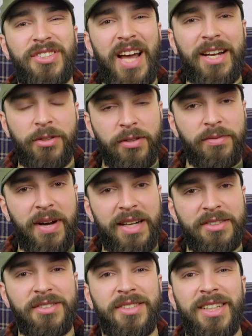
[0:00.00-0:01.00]

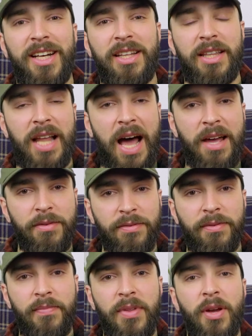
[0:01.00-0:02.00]
sacrifice their life
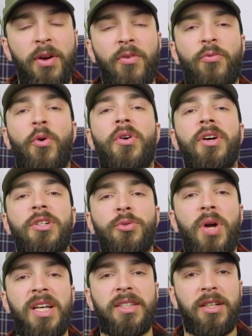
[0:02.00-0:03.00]
for a
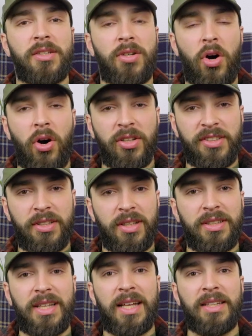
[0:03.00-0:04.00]
greater cause
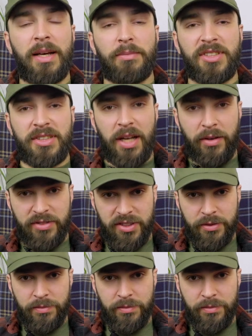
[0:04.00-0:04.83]
than themselves.